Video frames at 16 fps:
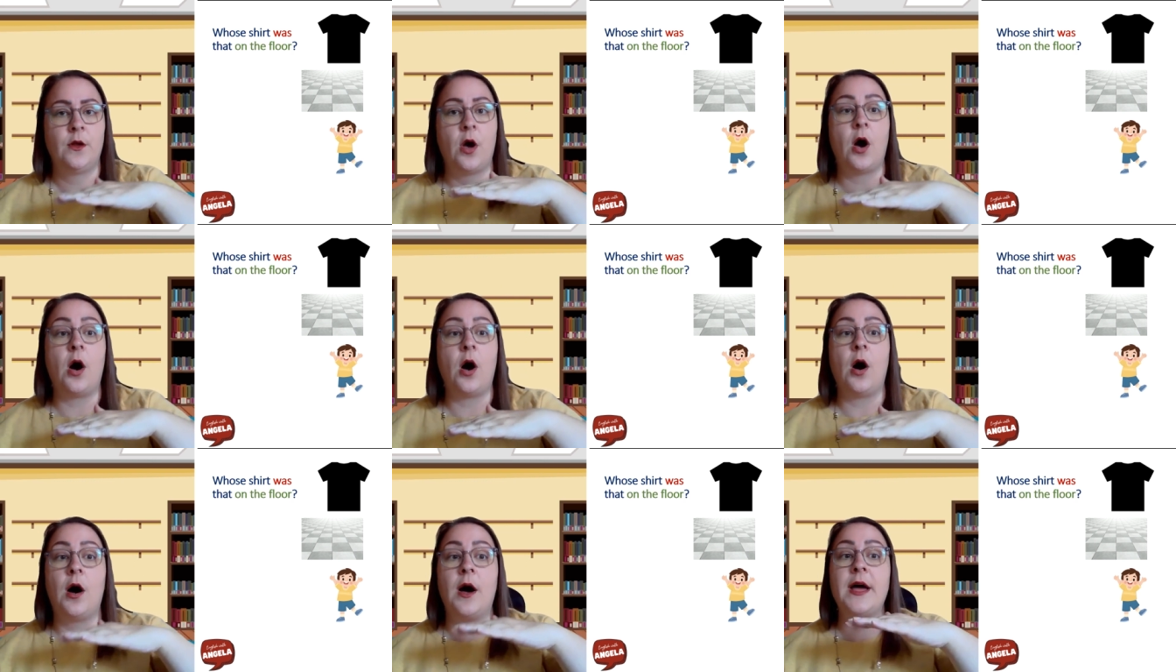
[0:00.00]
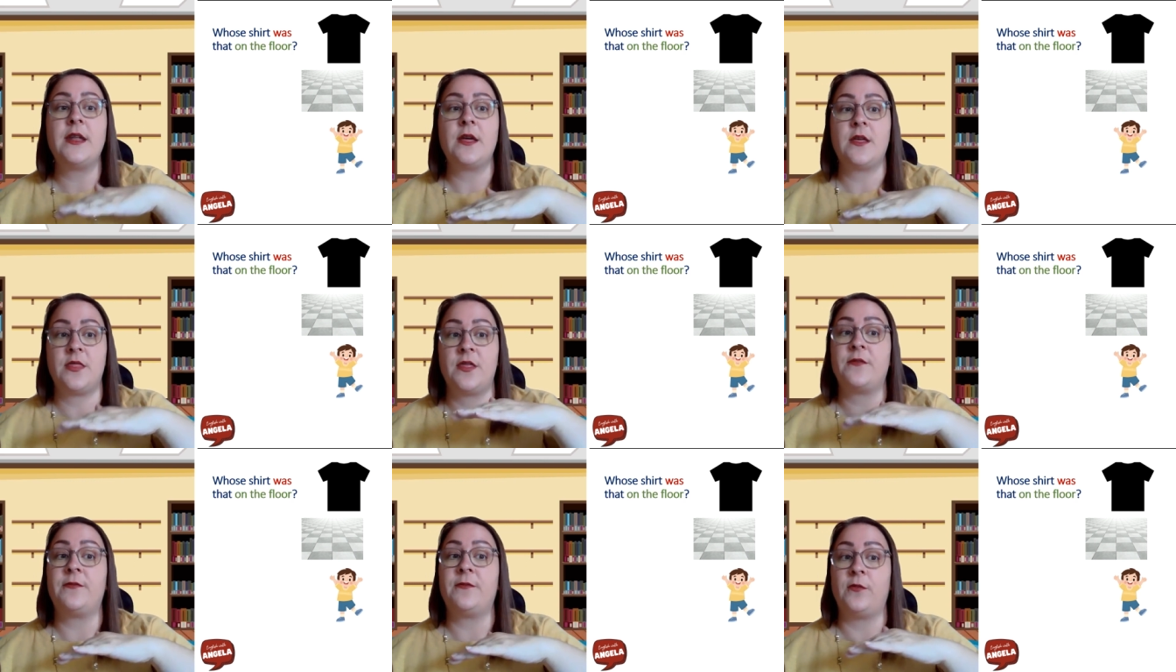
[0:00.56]
On
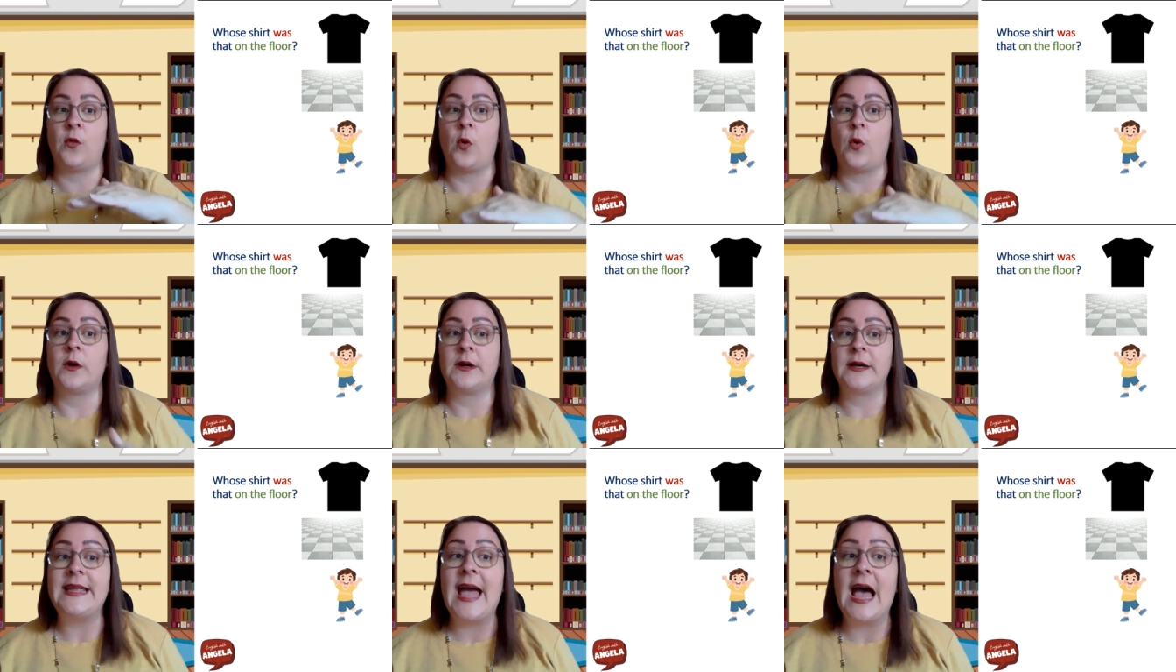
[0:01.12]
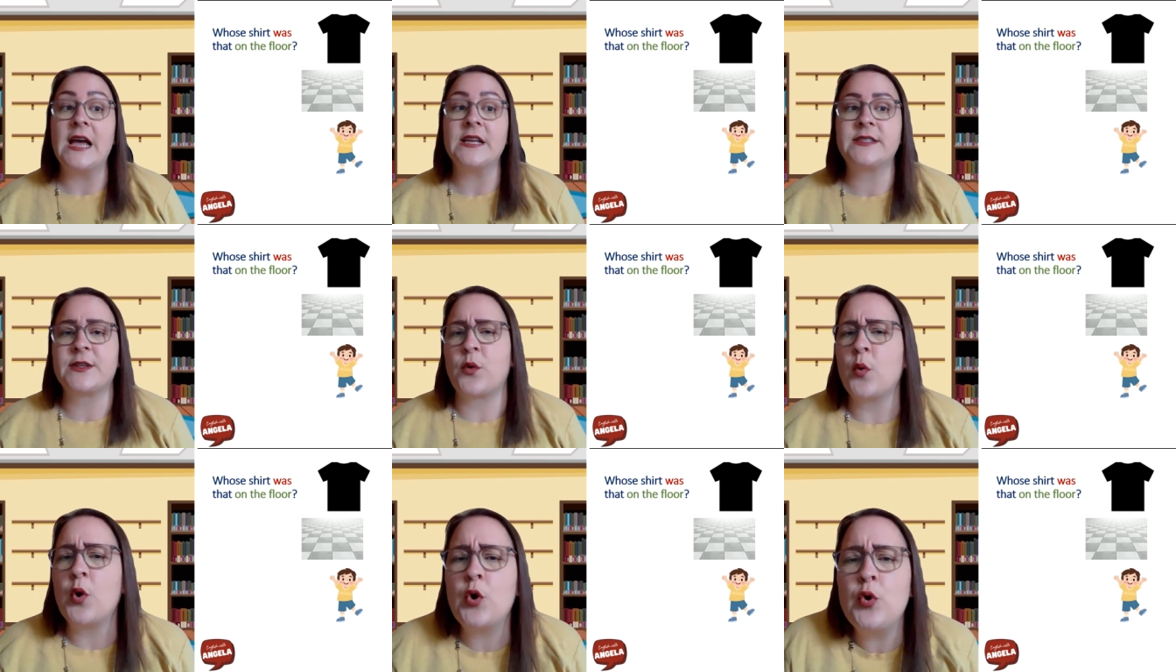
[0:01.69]
the floor. Yeah,
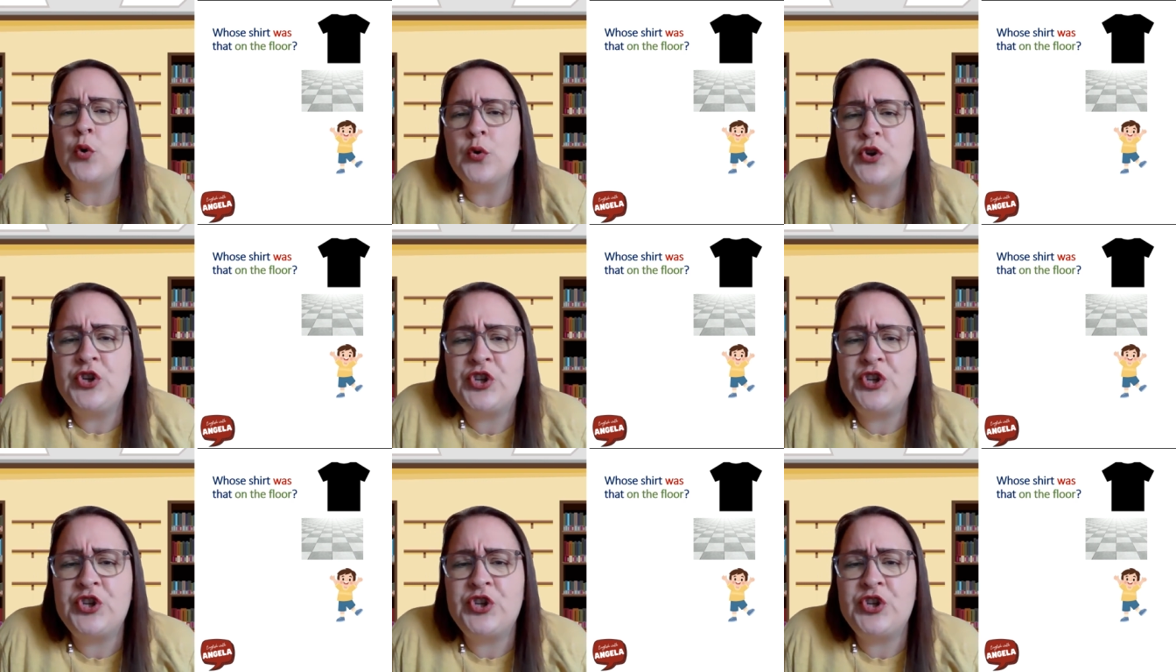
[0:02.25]
so whose